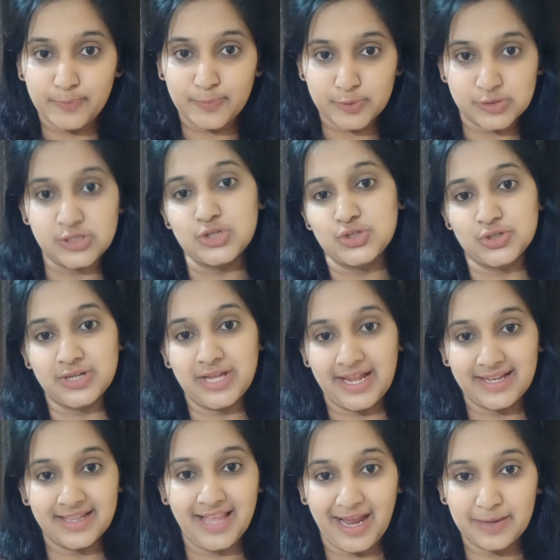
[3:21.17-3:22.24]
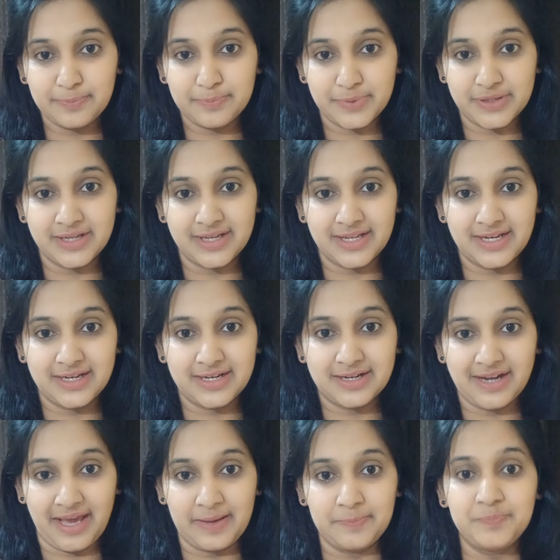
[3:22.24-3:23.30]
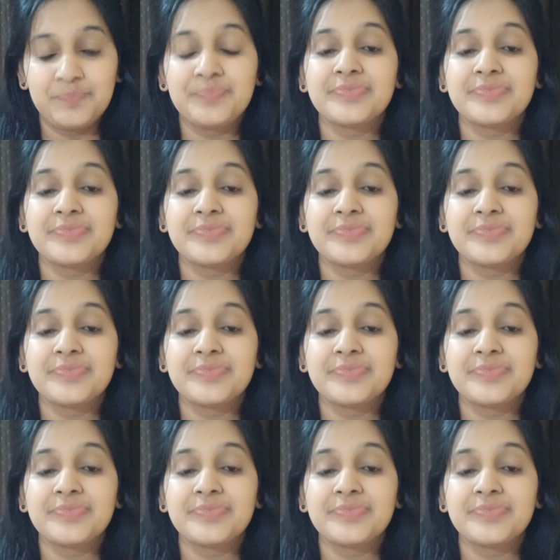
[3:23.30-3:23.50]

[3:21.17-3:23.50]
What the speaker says: position at that particular time,